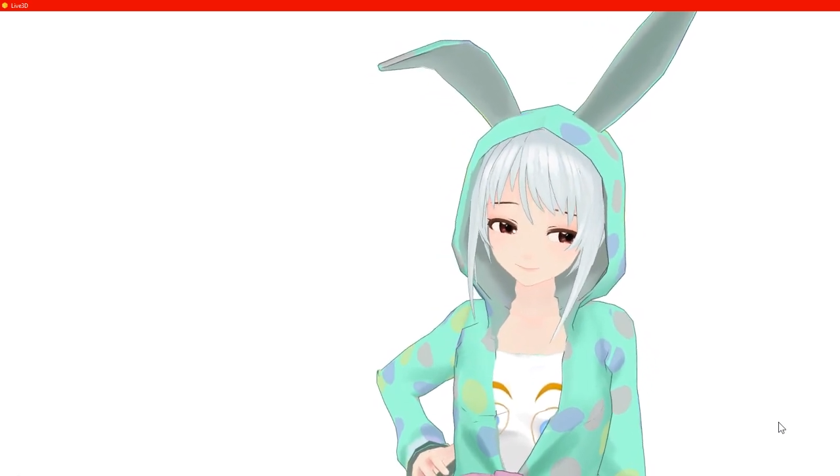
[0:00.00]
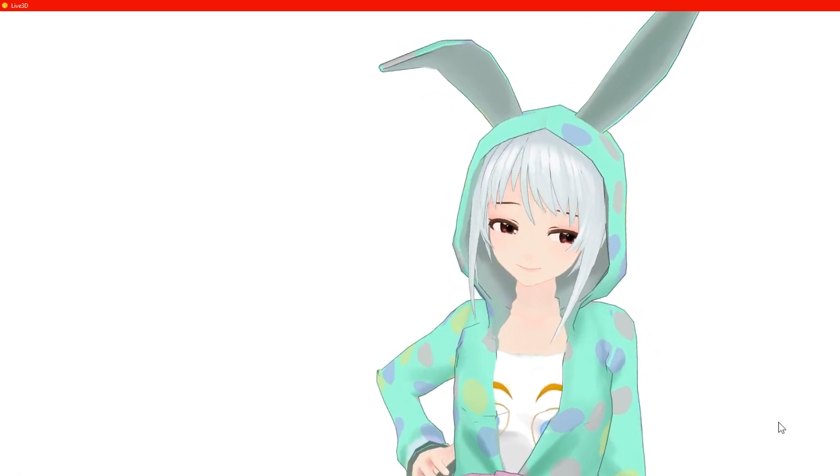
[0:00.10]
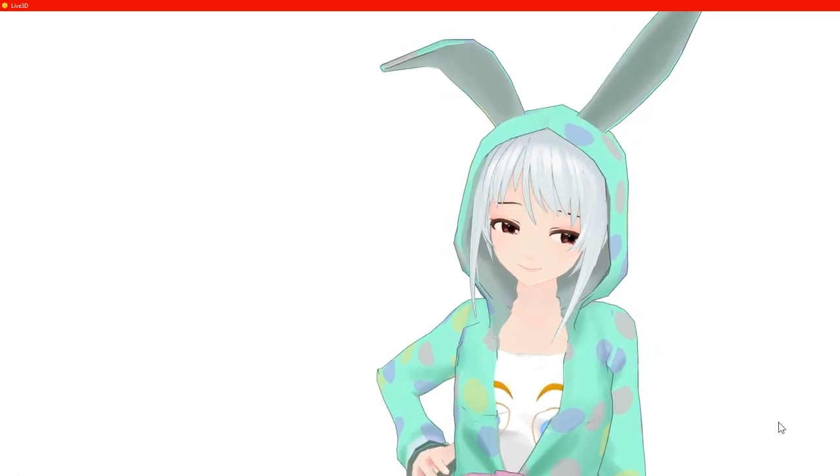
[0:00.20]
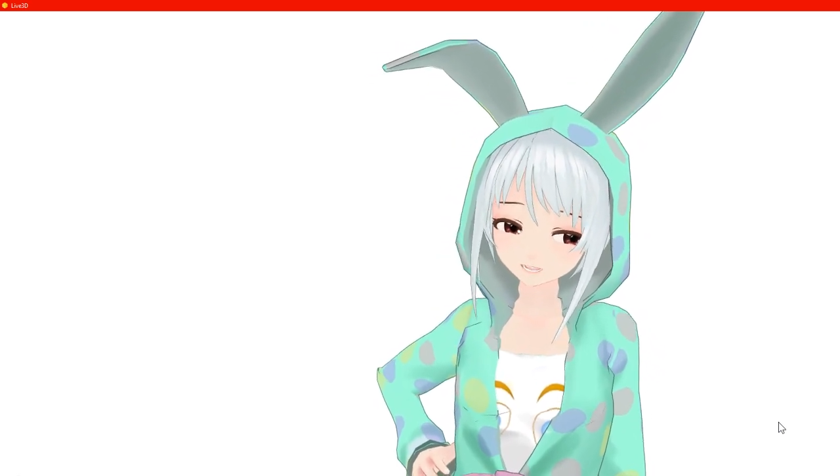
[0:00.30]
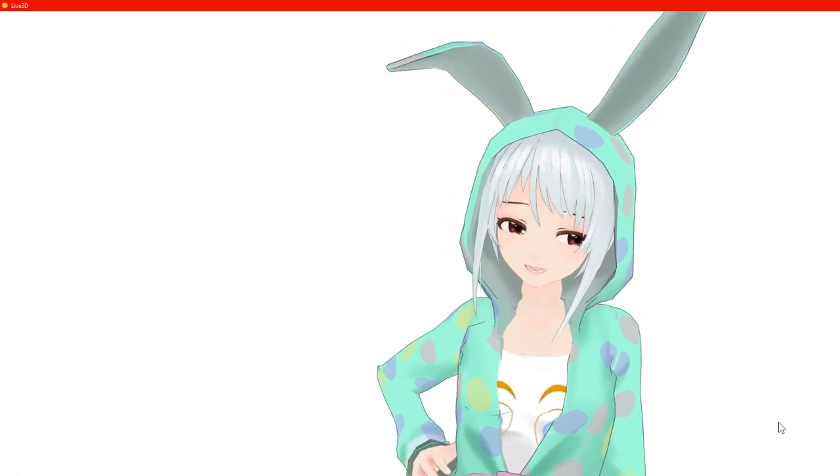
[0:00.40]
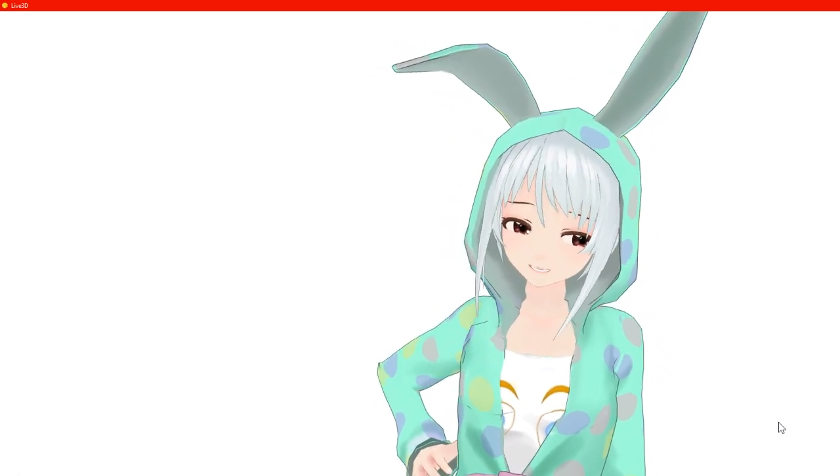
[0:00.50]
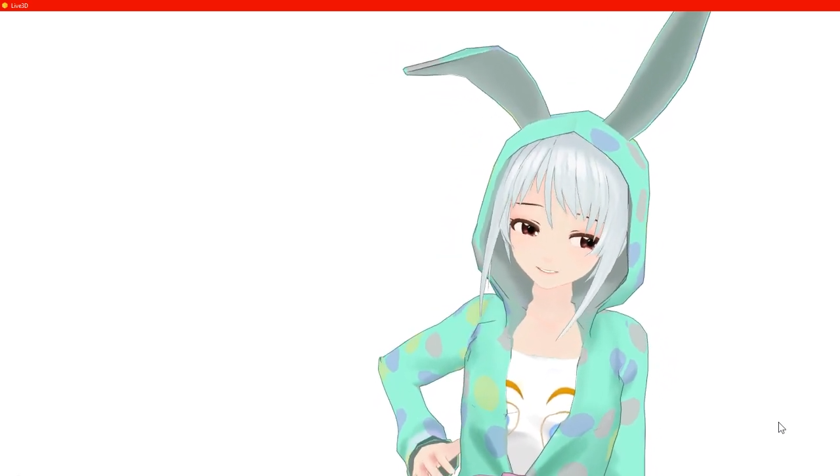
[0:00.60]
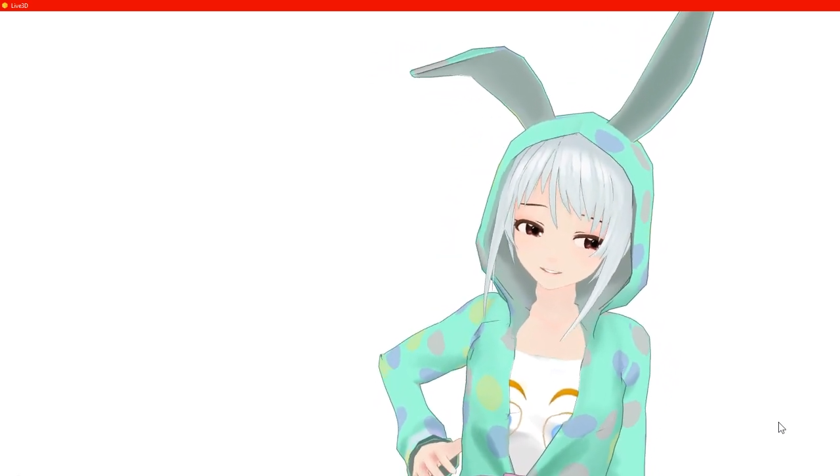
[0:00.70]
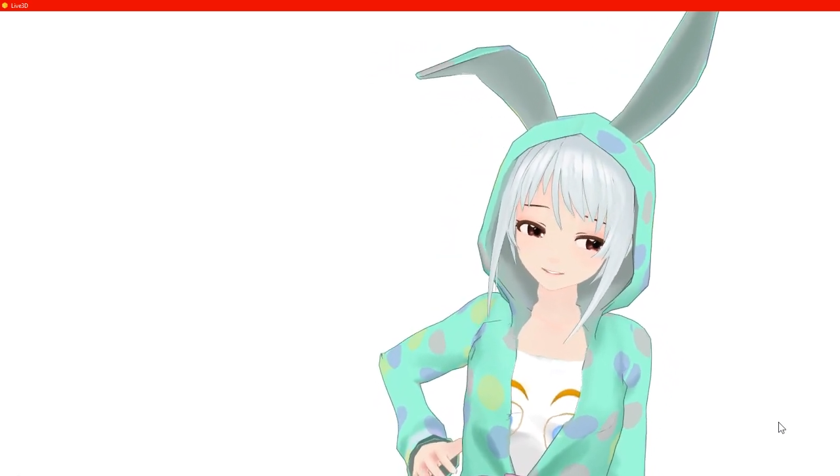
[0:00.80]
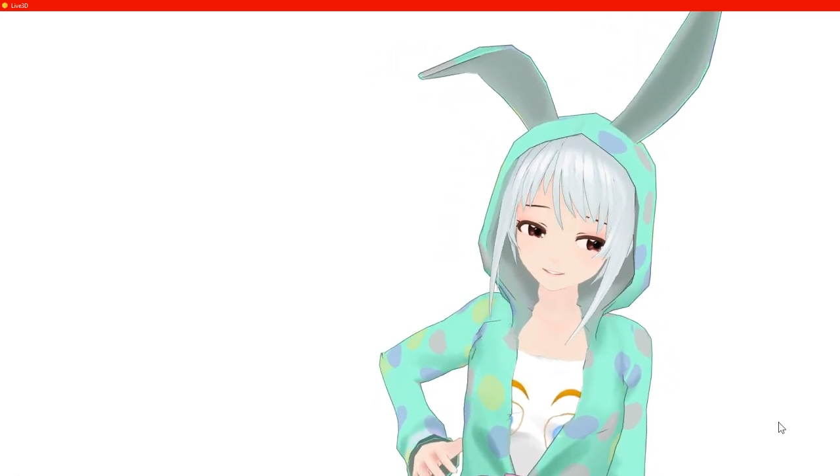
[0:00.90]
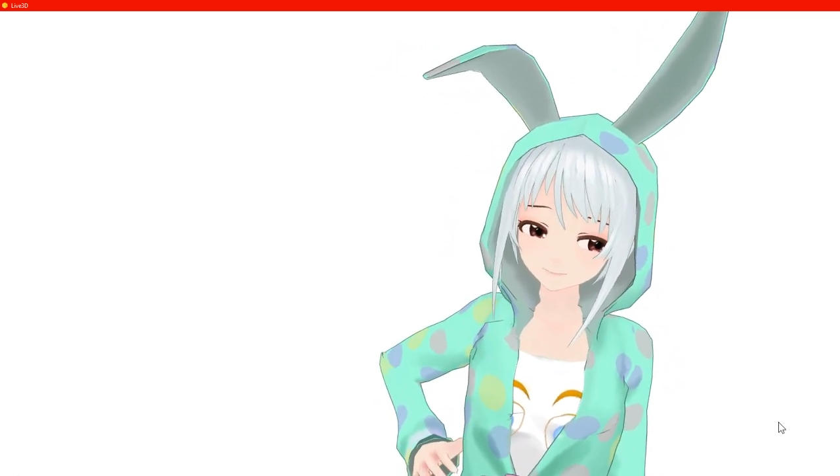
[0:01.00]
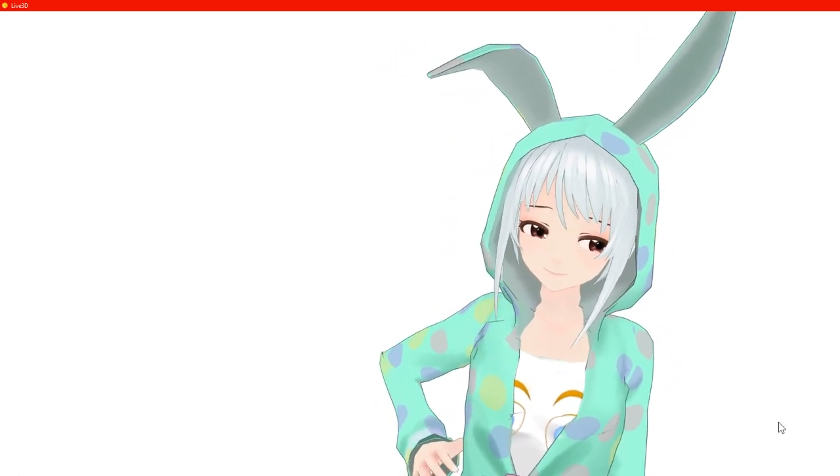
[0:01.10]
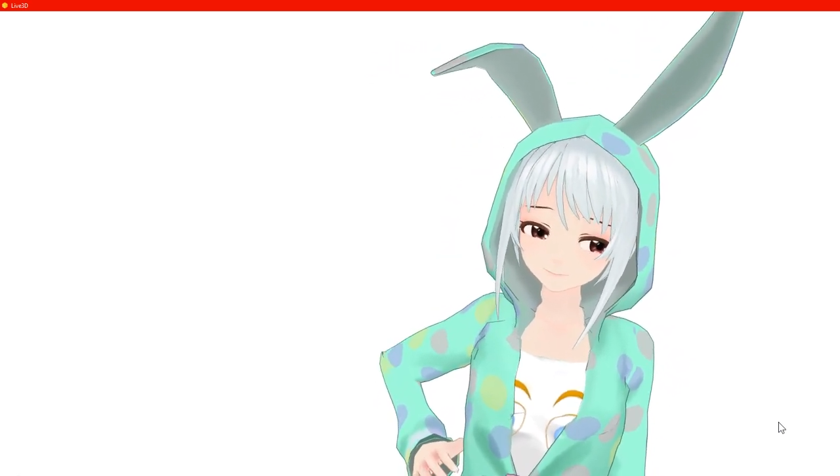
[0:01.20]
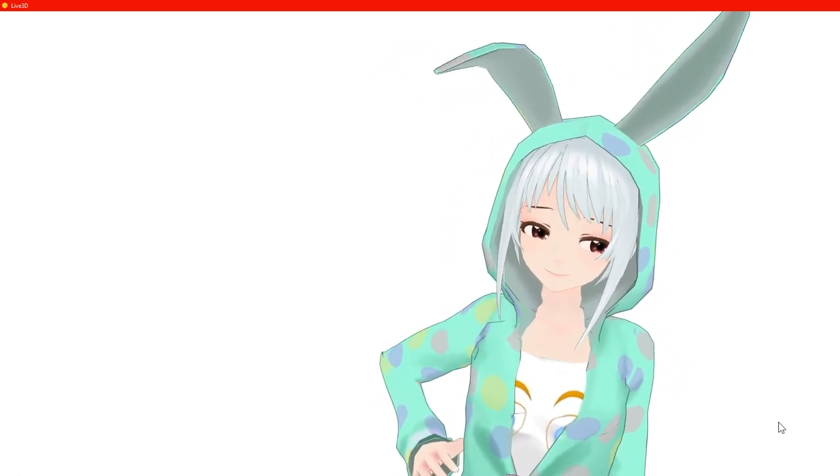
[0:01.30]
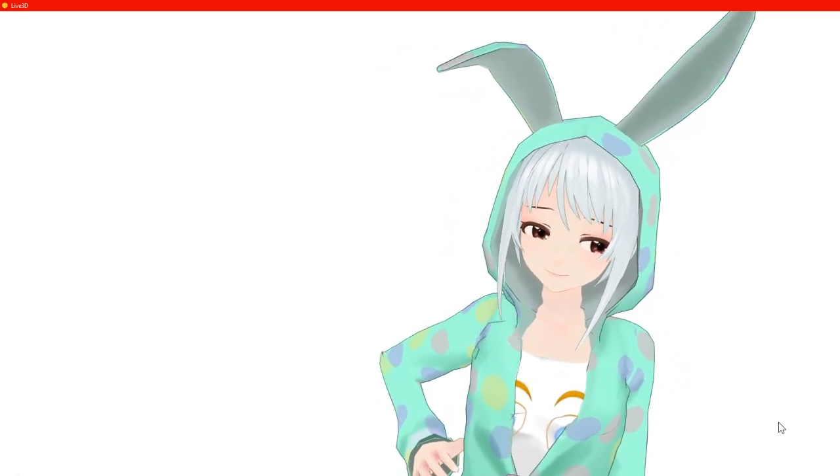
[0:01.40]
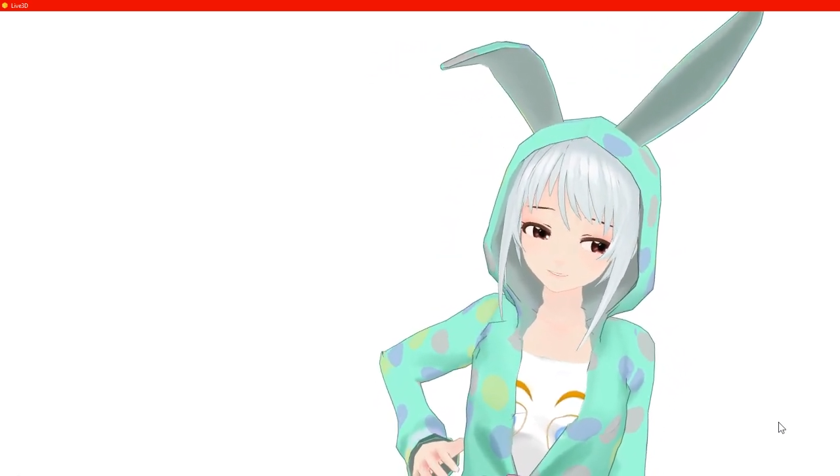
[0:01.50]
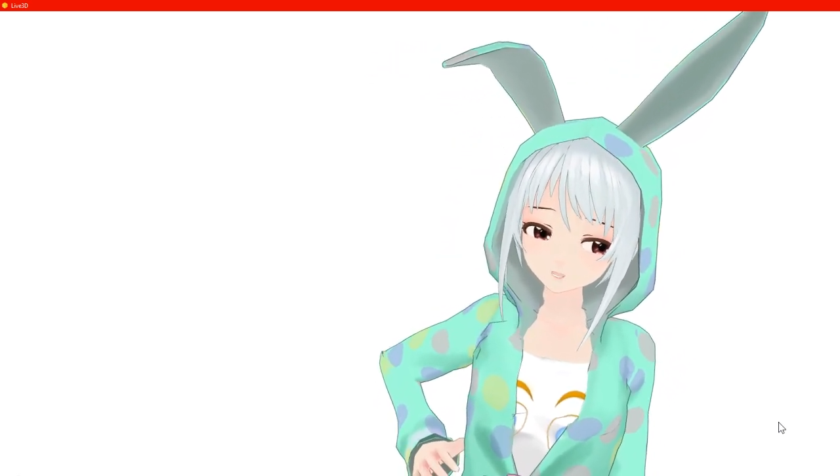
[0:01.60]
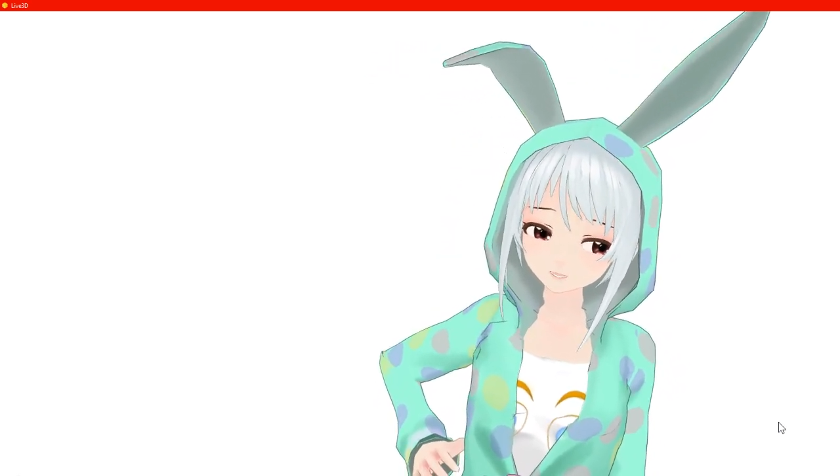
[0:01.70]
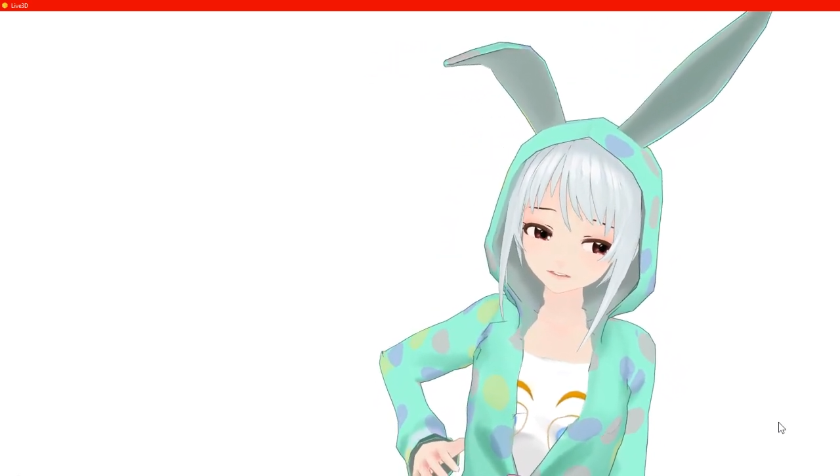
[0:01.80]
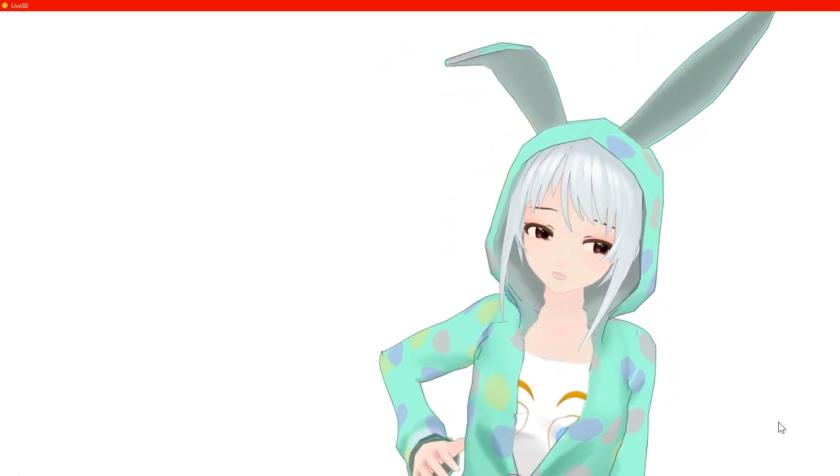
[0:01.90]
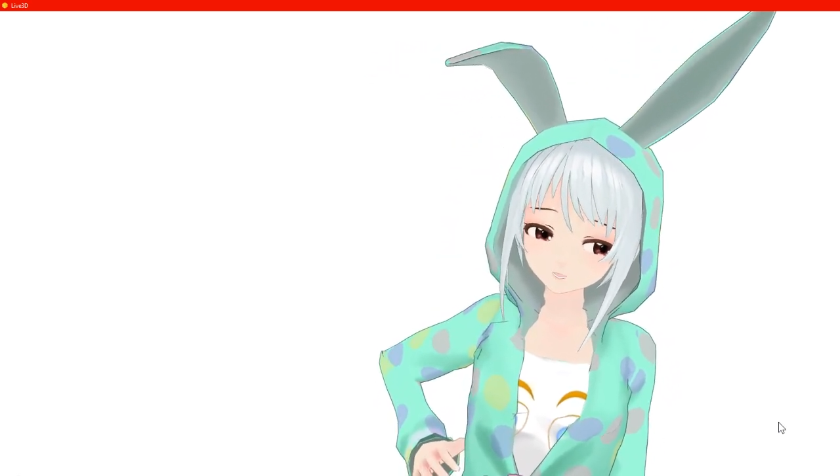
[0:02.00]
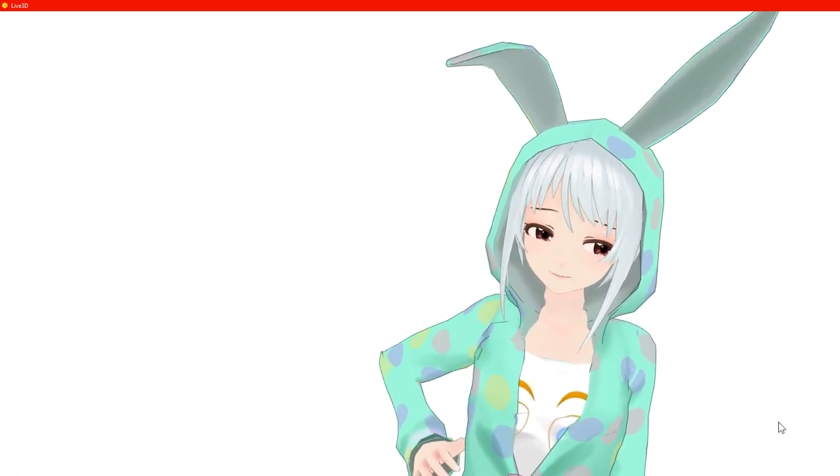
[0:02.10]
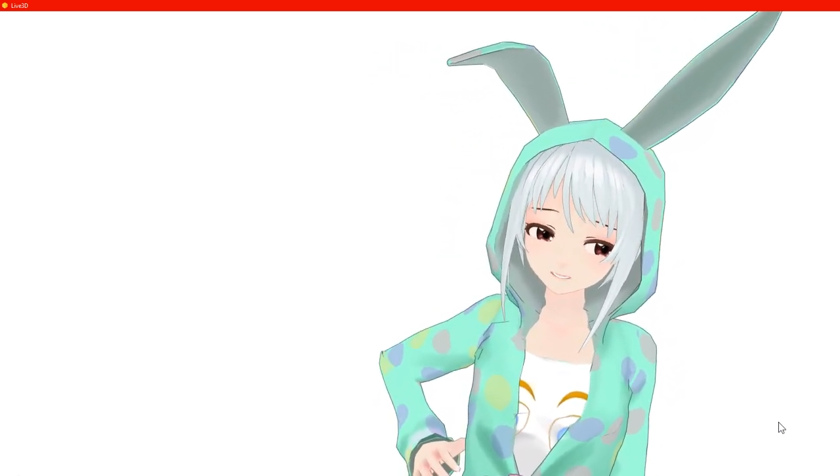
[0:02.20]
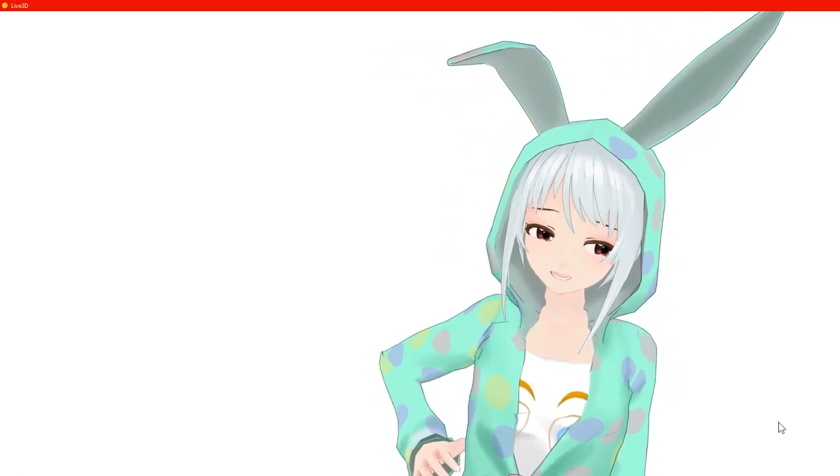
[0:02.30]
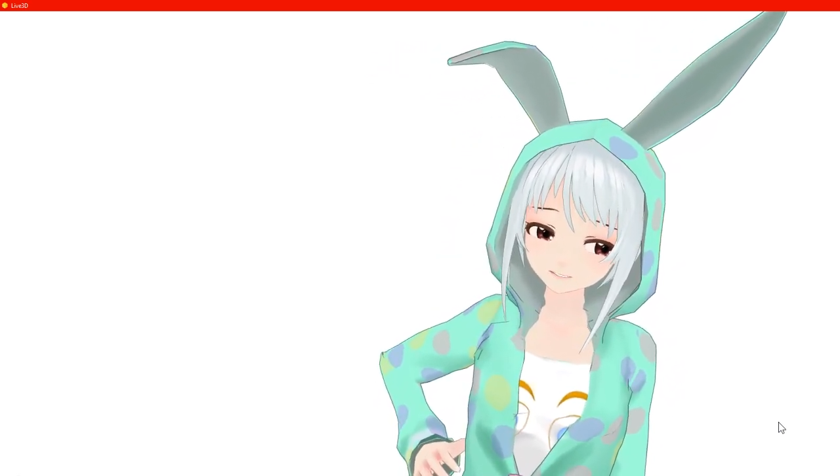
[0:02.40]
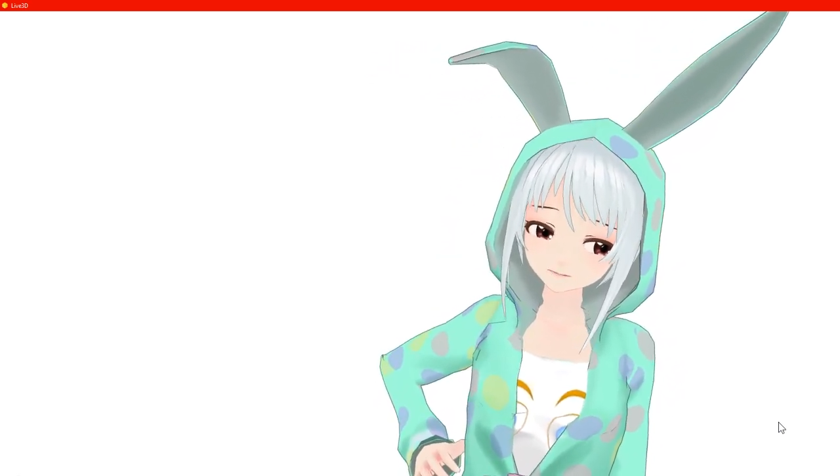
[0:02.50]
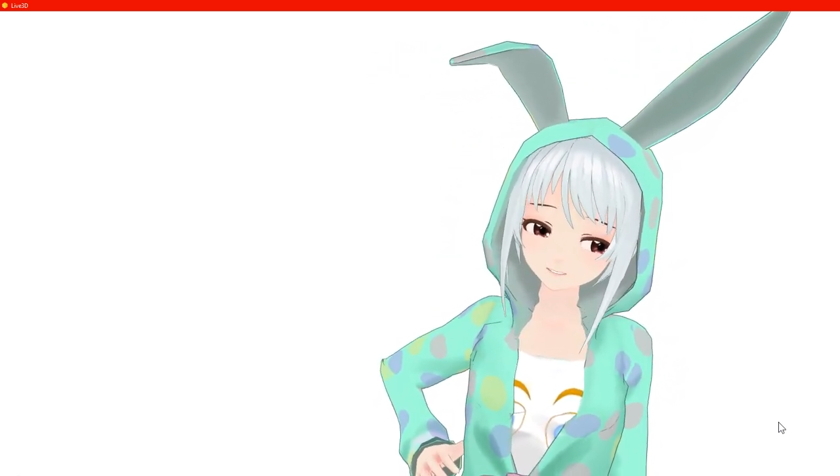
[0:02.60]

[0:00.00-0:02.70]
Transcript: they're happy, so be it.